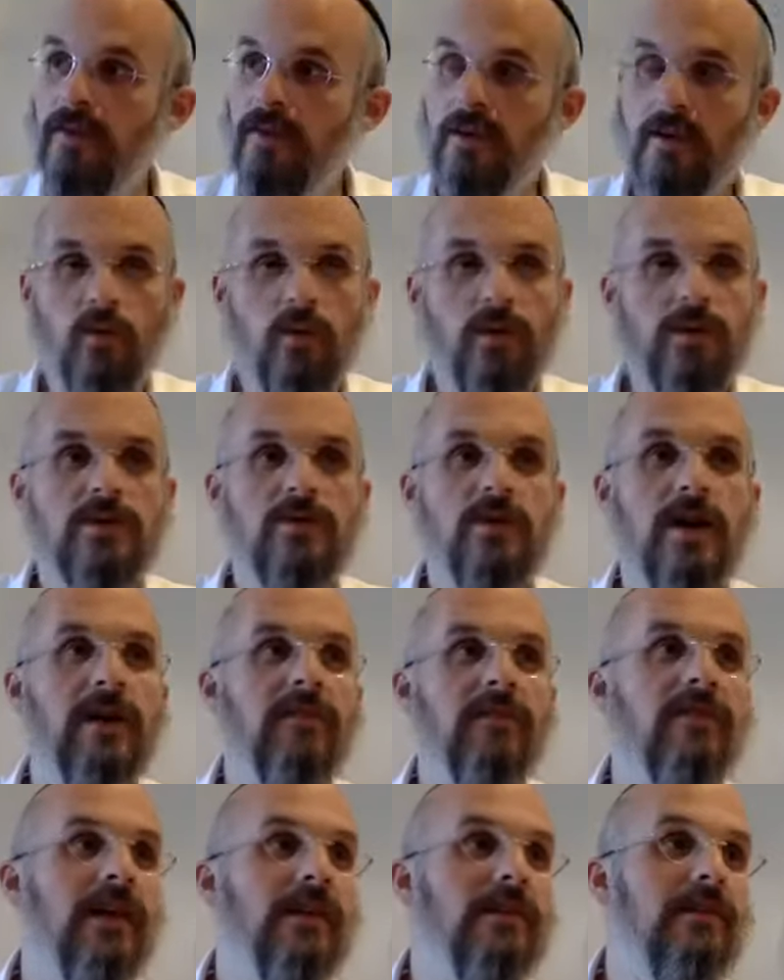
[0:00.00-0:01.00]
Once you have
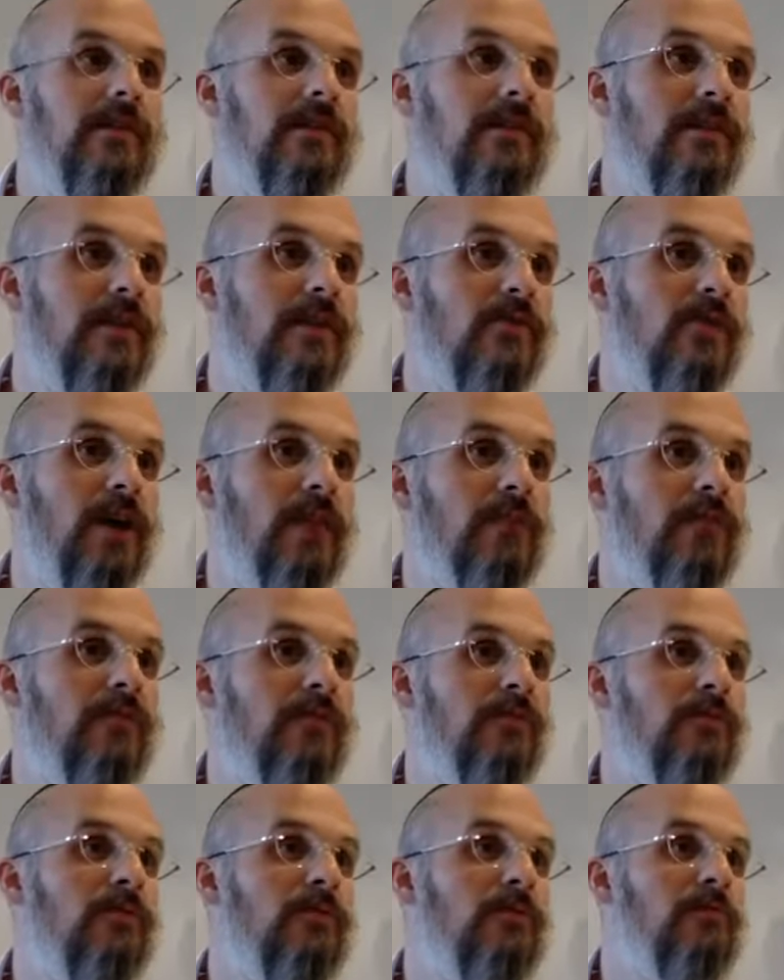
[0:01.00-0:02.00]
the idea, then you have
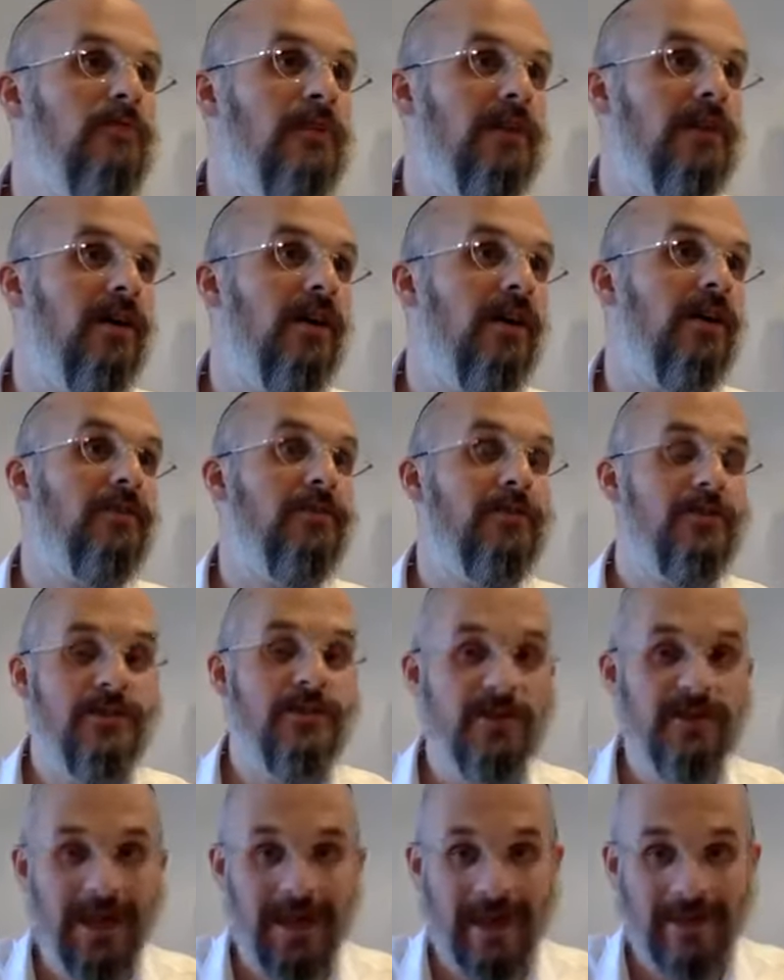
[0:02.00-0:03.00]
to bina,
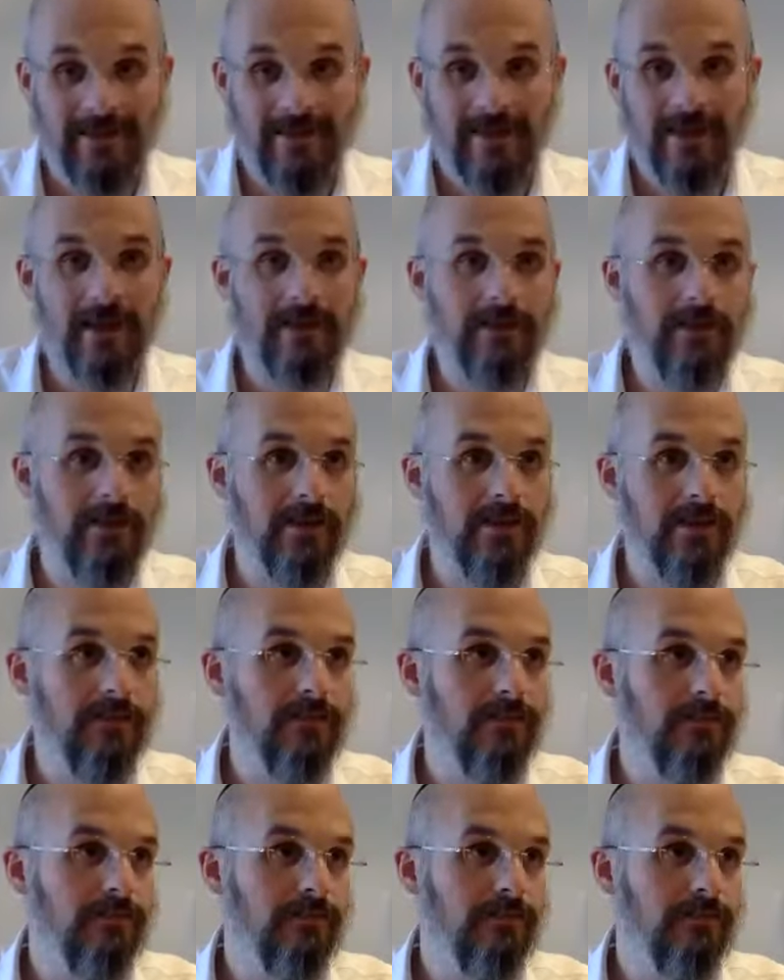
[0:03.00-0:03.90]
understand the idea.